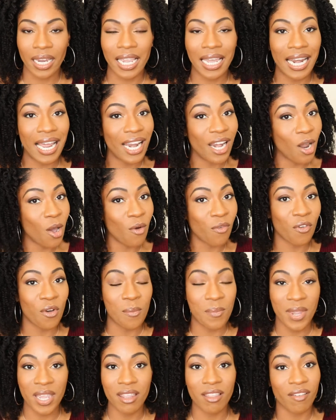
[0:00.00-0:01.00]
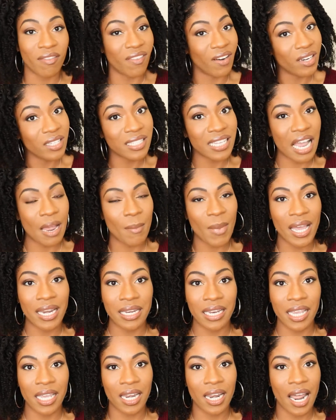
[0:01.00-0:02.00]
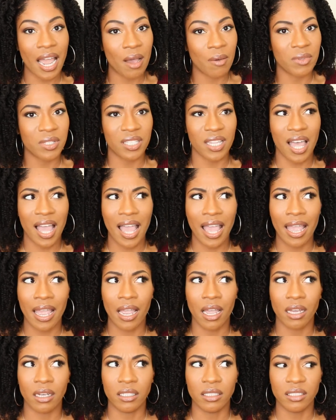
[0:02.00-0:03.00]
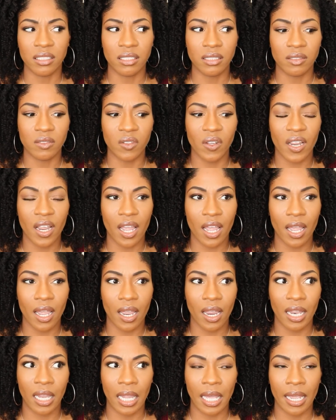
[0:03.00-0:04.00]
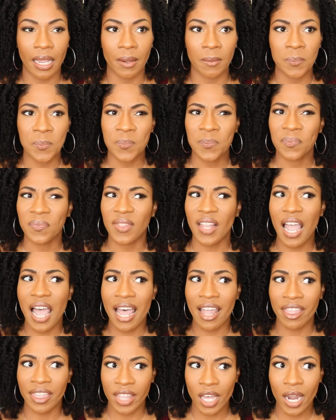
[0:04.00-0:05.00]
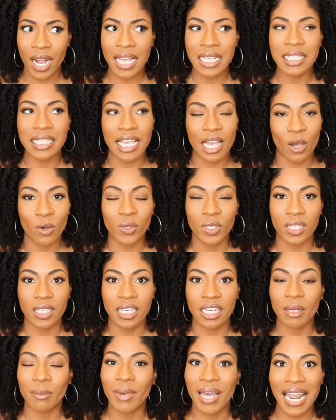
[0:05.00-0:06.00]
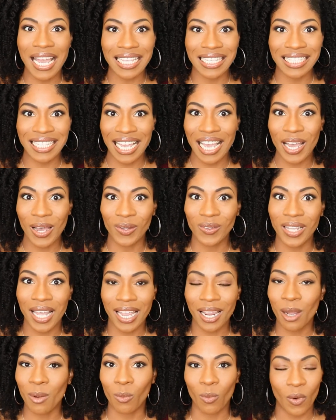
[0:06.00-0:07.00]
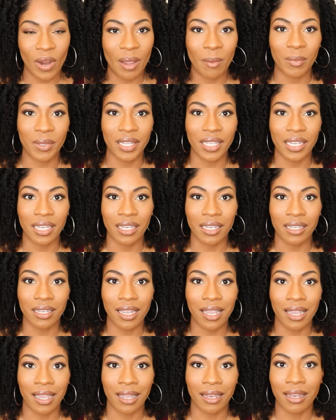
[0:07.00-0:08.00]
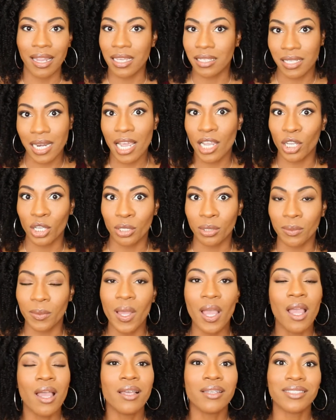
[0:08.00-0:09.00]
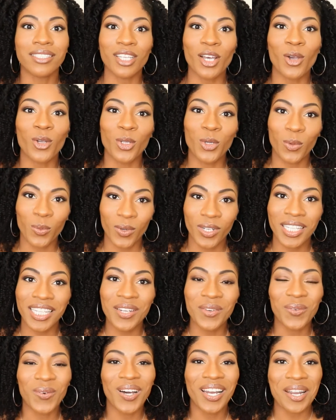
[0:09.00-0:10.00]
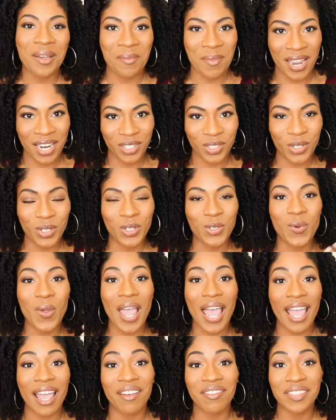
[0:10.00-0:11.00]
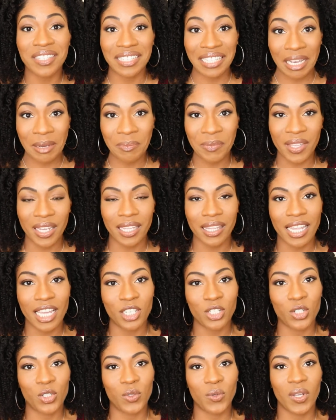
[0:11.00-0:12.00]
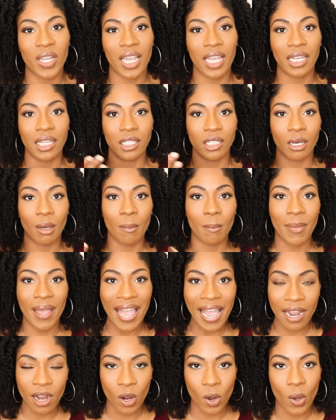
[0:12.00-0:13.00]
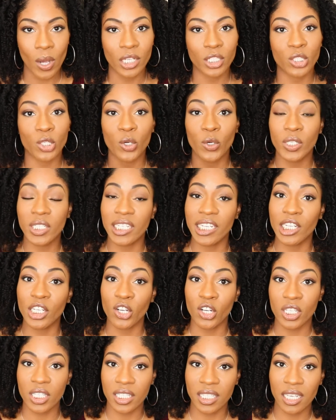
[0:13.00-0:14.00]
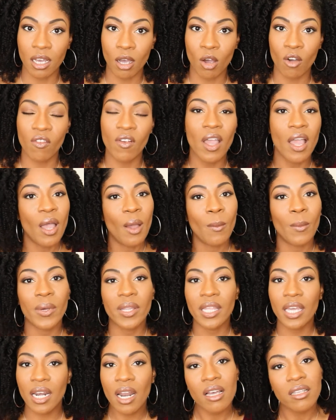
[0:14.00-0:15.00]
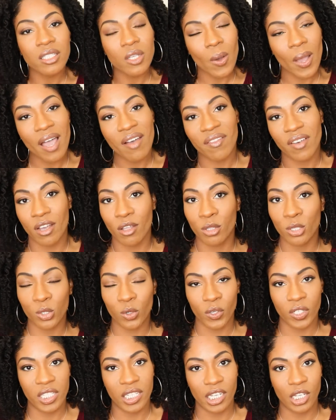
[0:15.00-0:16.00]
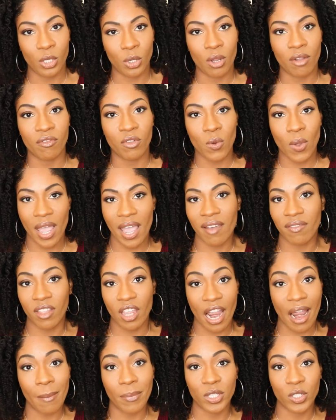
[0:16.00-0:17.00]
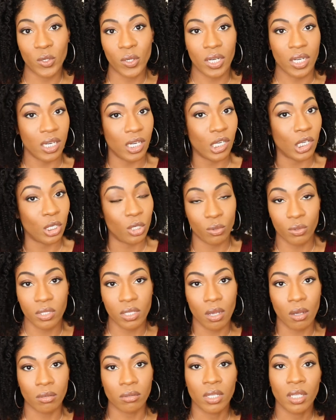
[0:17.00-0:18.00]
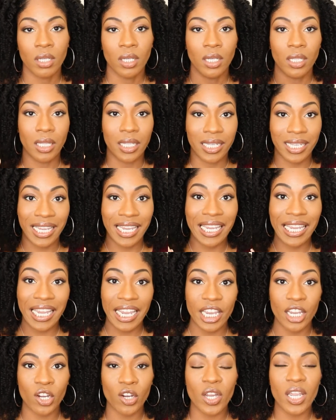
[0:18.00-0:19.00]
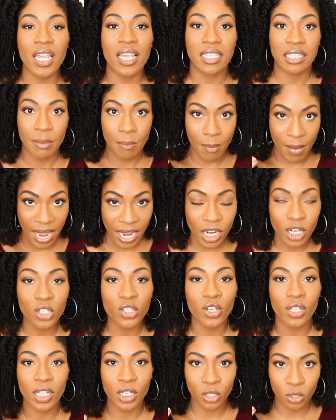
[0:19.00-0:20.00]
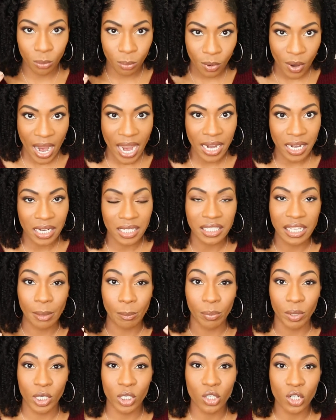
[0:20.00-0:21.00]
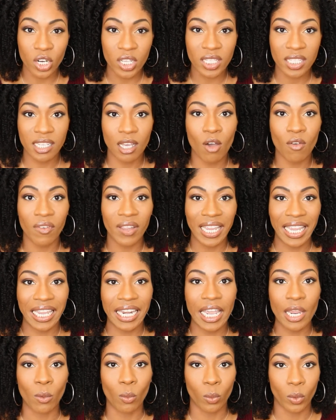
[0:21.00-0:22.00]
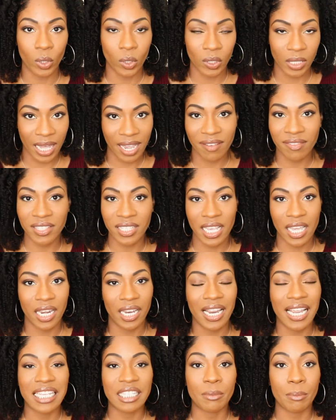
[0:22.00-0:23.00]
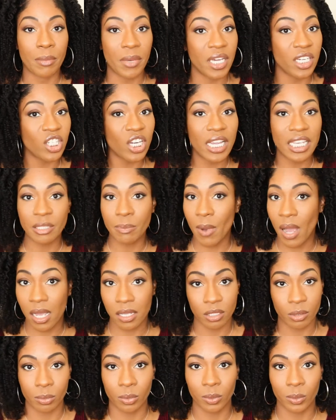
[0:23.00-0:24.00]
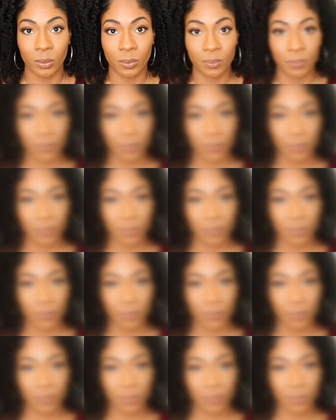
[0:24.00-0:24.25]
And I know for me, the first time I did it, I was like, okay, like I thought I sound good, but I sound like I'm rambling and that's not cute. So you really want to make sure you have something that you can look back on to critique yourself, but then also have others critique you if you have the opportunity to do so. The key here is making sure that you practice and put yourself in a real life setting as much as possible.